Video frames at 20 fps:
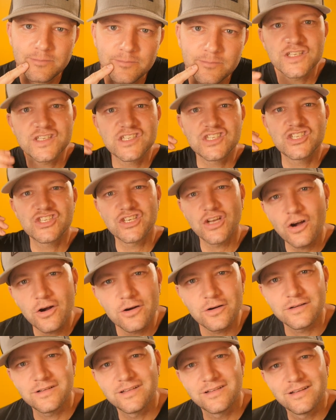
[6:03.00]
just
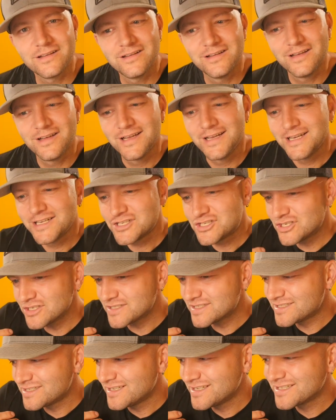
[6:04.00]
start.
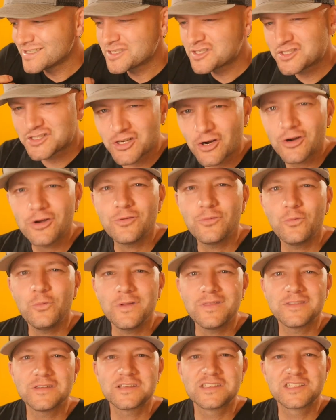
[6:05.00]
Just start
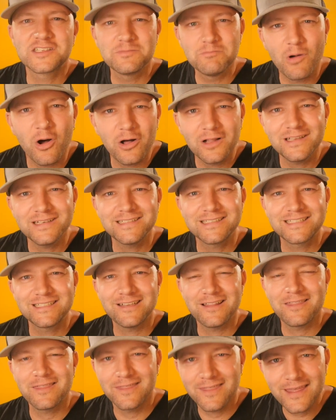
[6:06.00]
with the
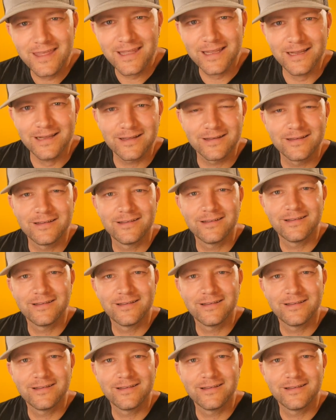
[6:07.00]
smallest thing.